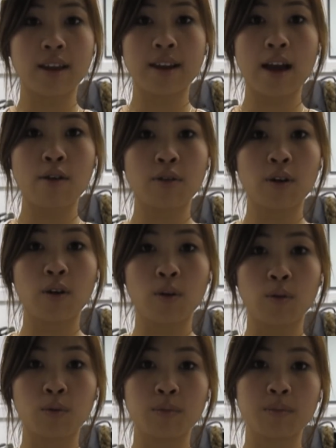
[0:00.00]
in
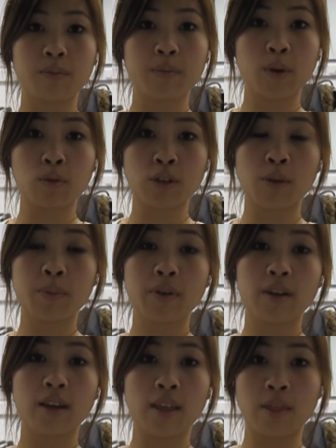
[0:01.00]
alcohol buildup
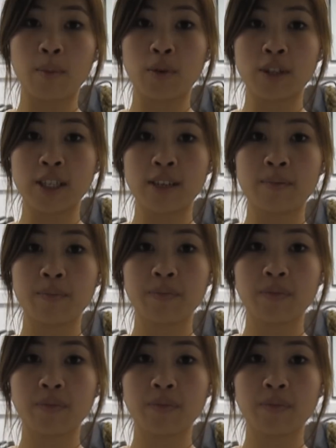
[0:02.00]
in the body.